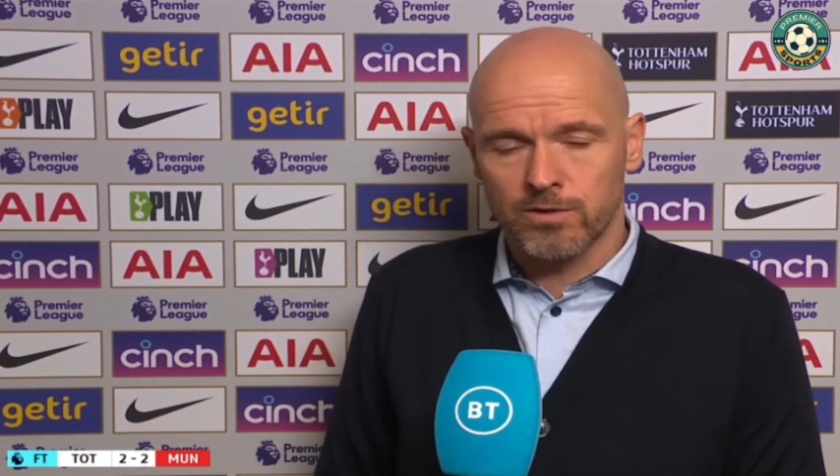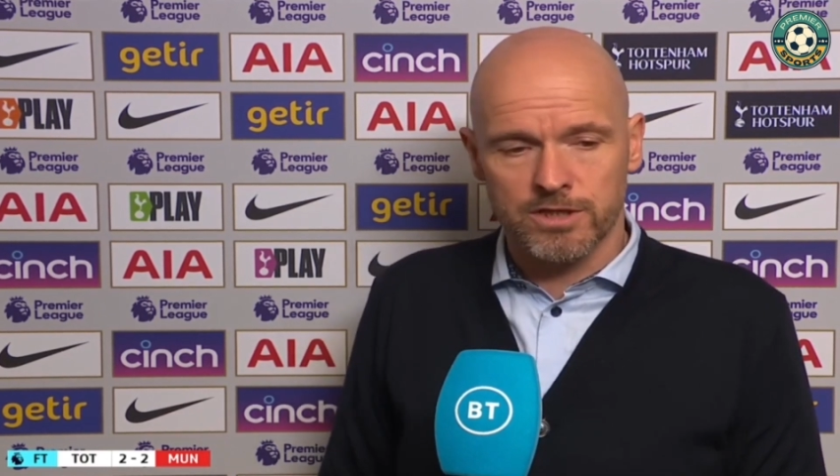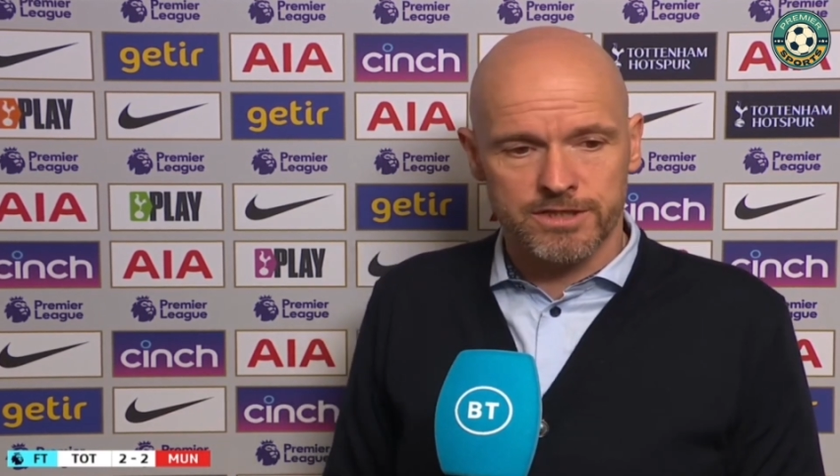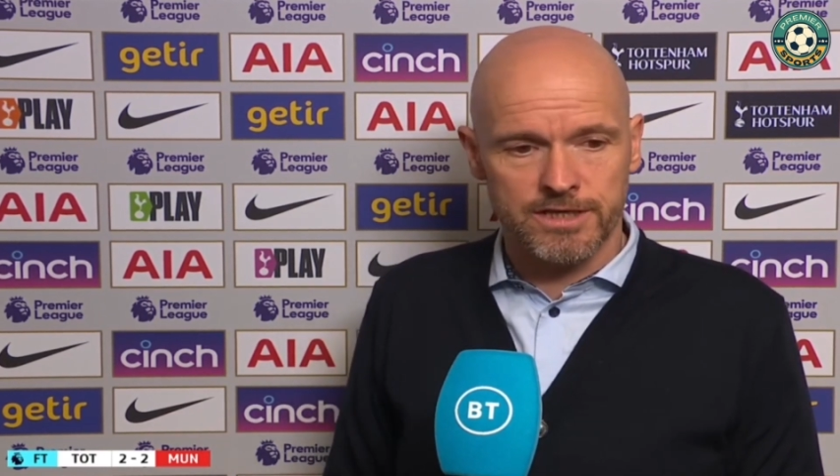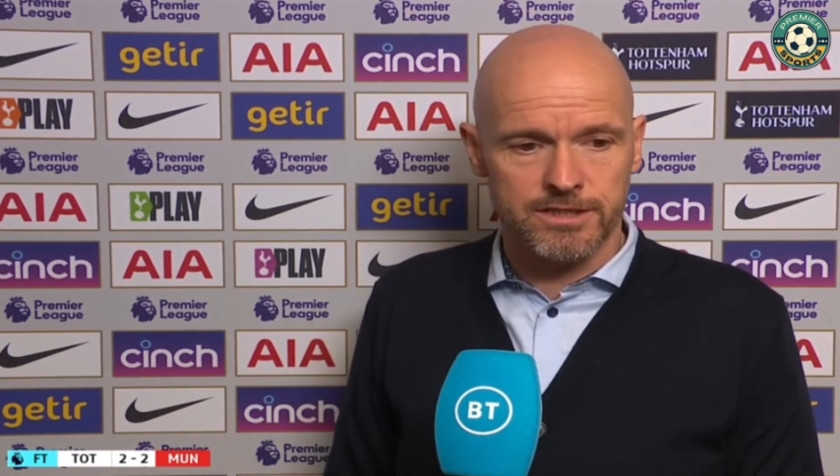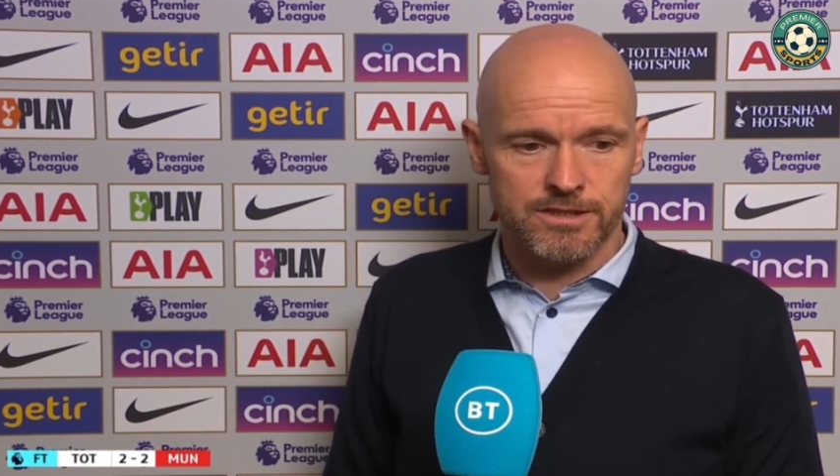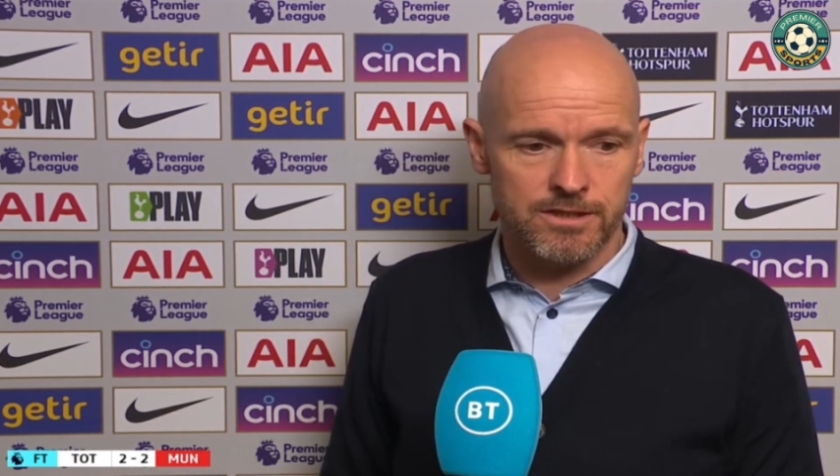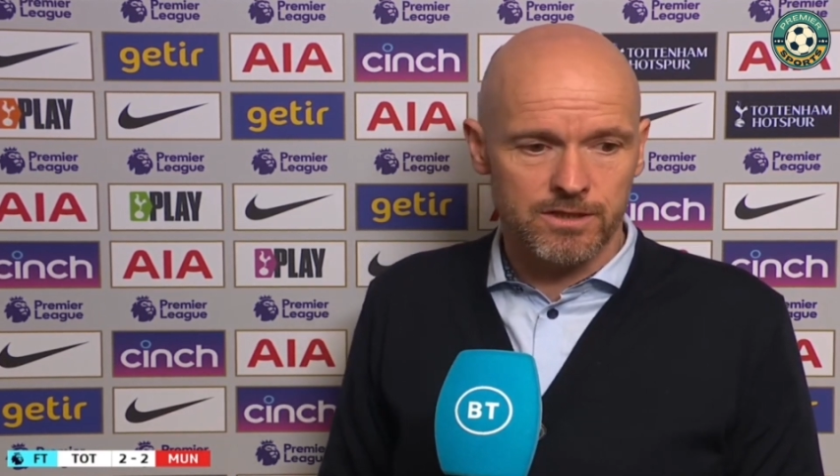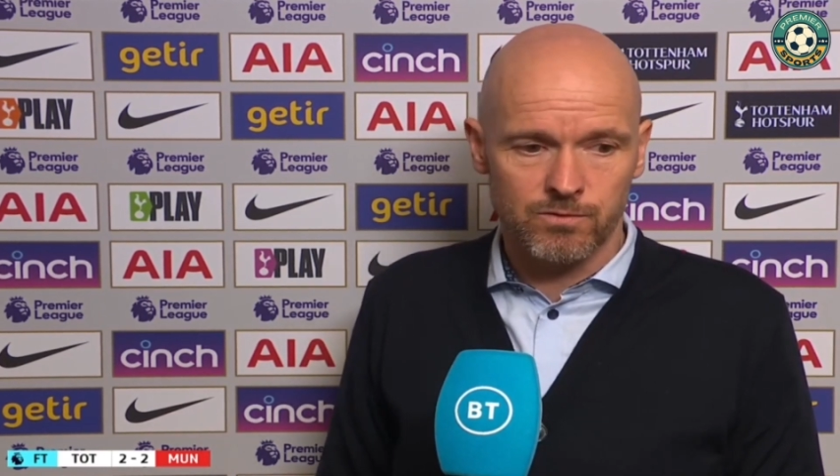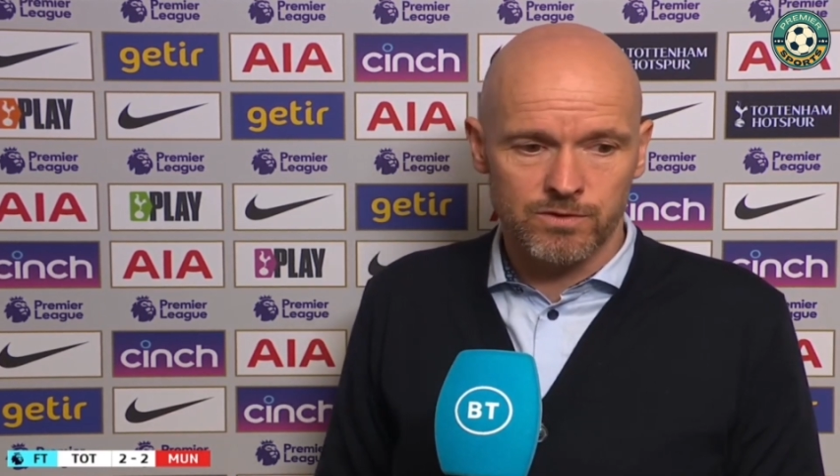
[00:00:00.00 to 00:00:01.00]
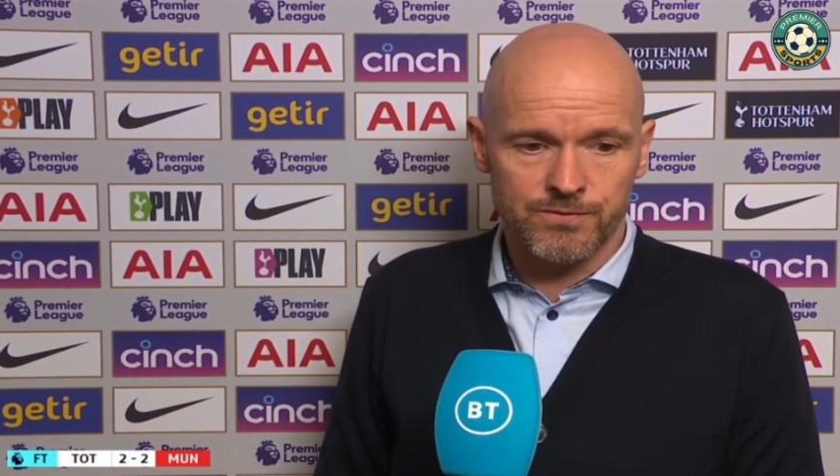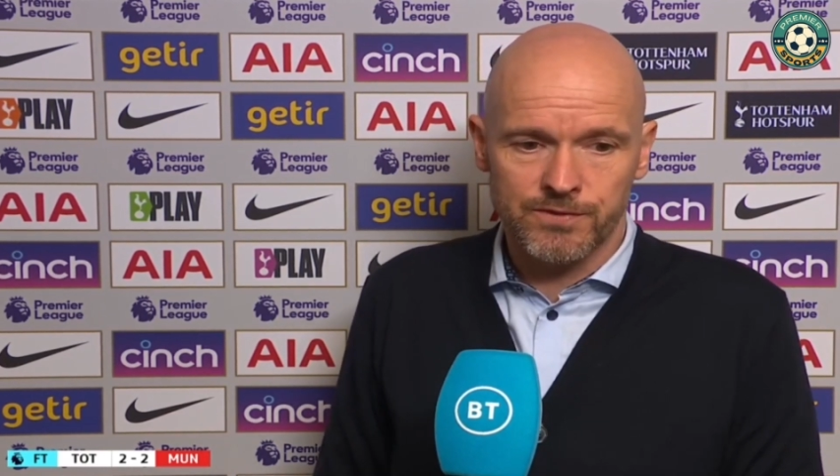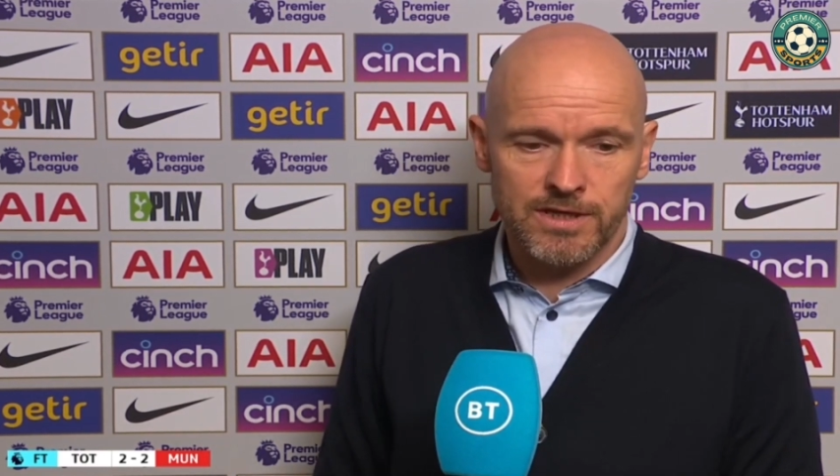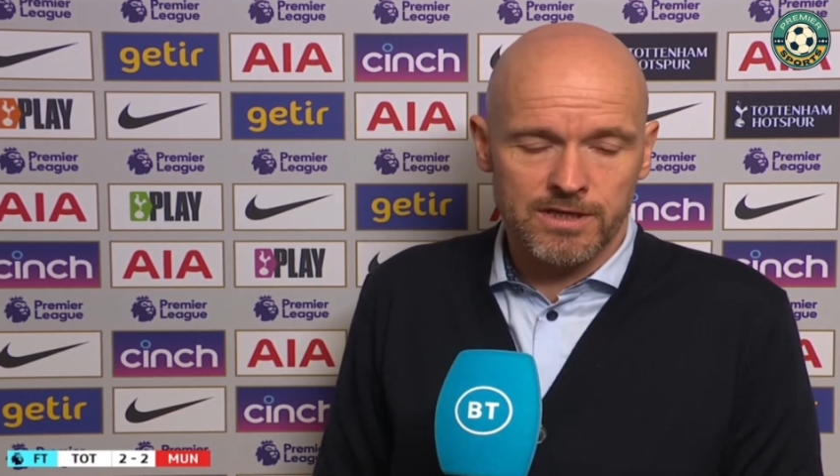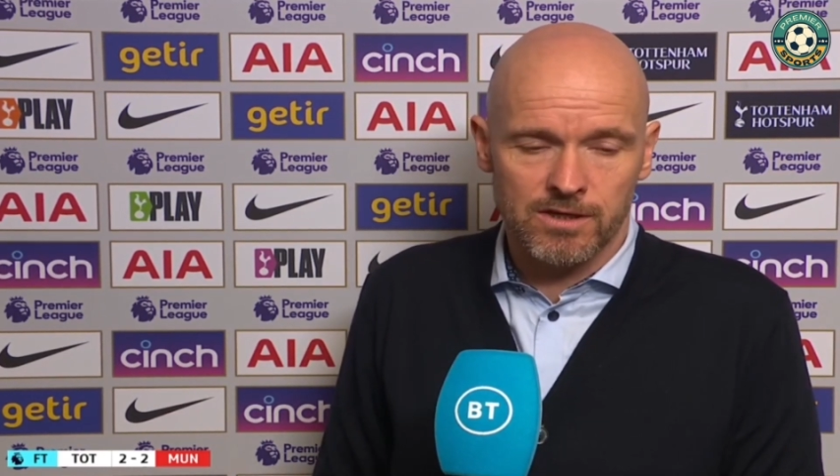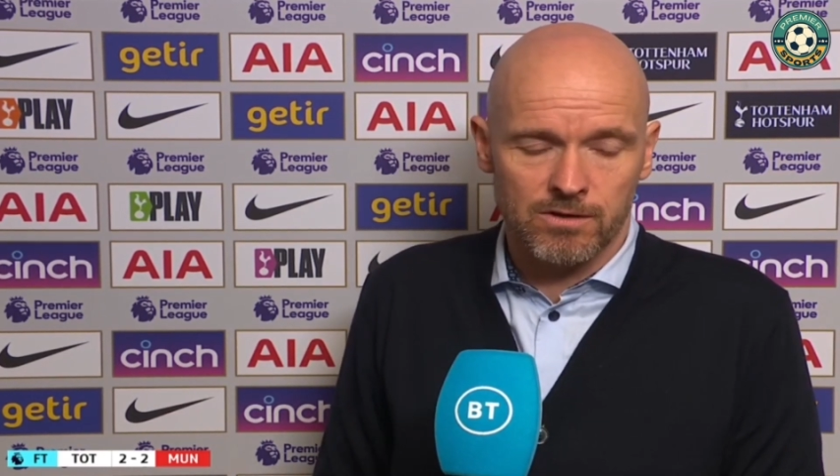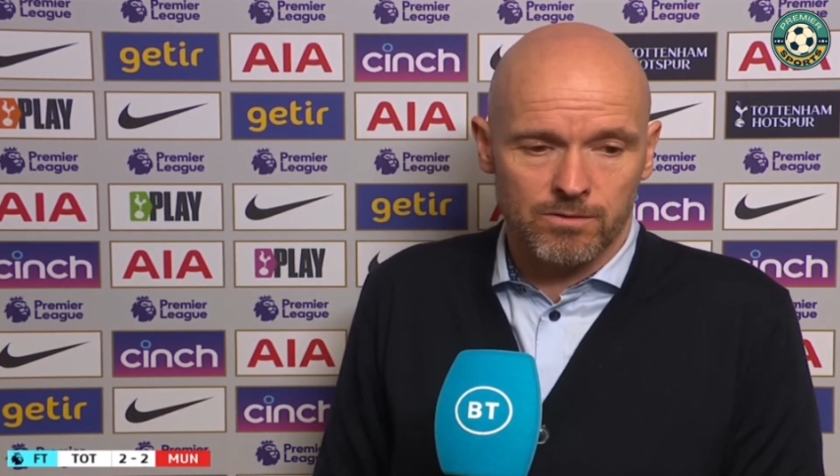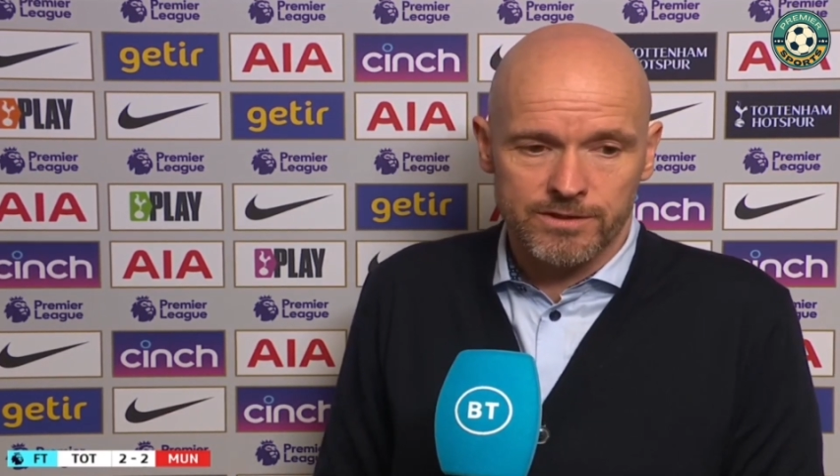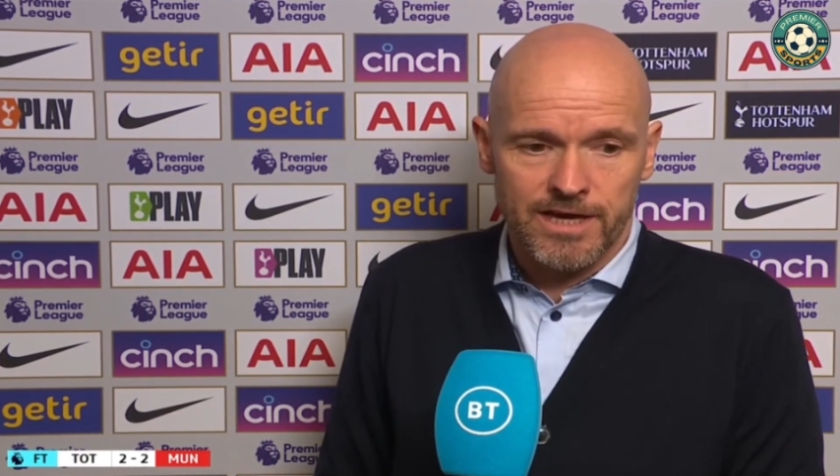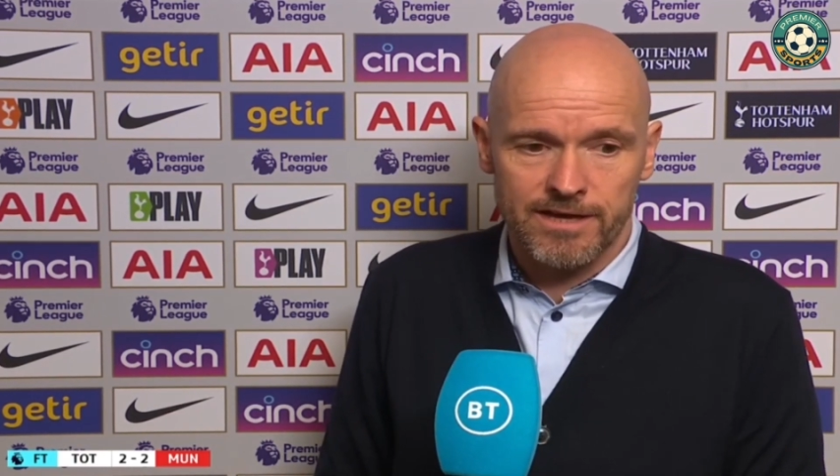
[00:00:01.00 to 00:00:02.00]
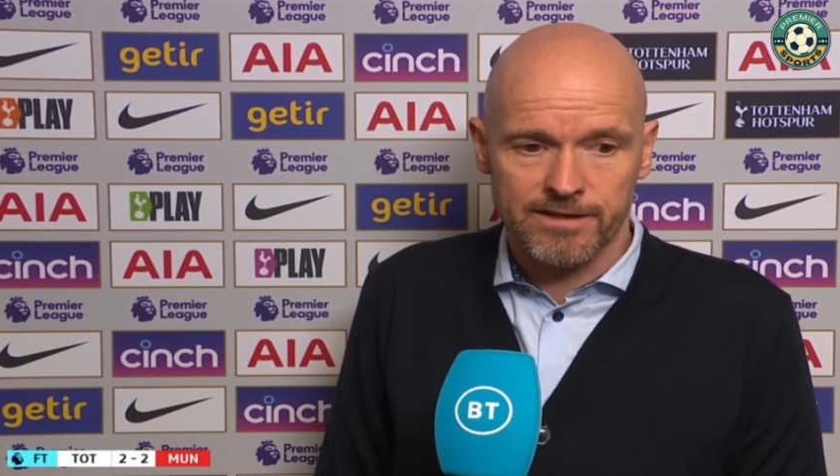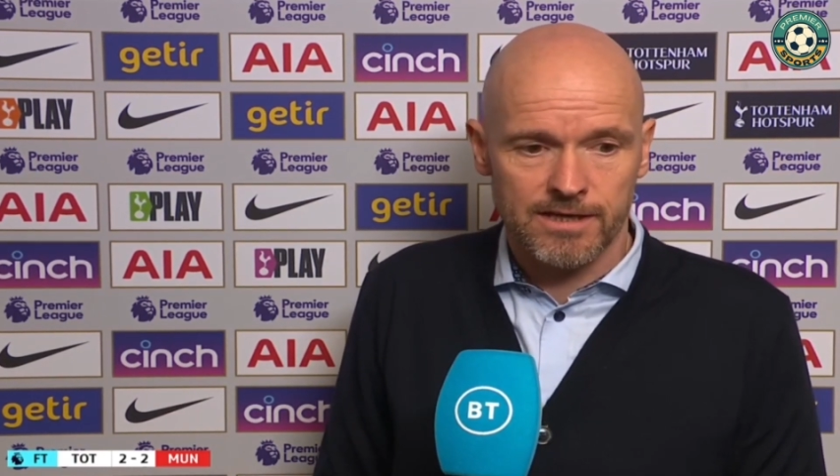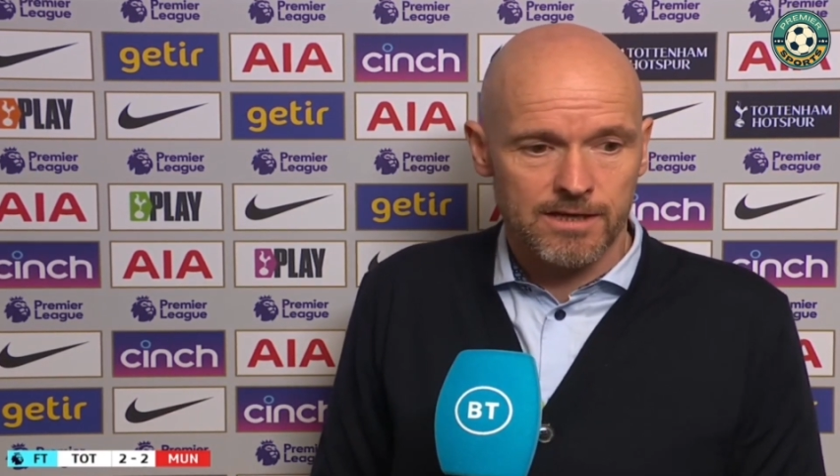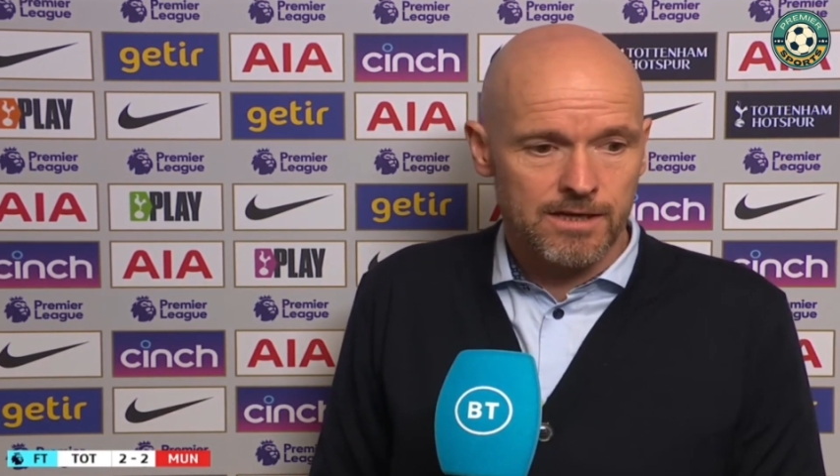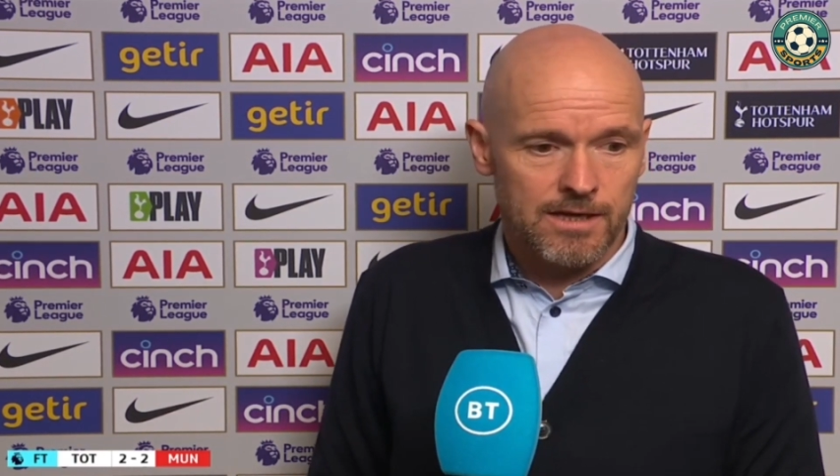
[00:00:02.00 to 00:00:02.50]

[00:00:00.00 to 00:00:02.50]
organization, which we didn't always had,